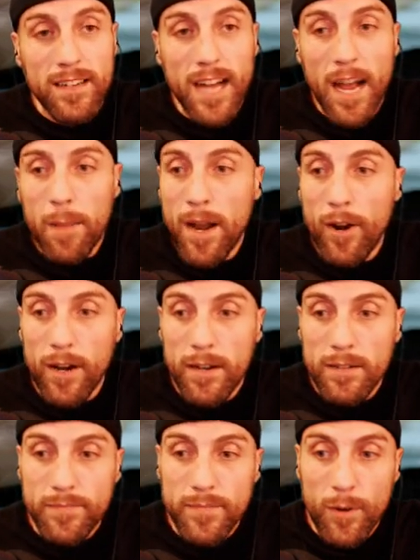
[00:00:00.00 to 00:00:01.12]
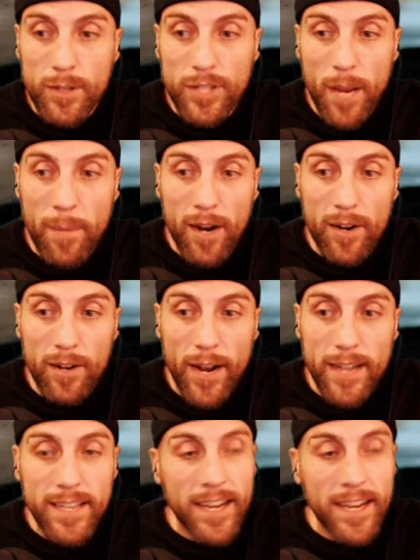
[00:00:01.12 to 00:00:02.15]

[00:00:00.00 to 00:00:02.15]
chimera or chimera, right?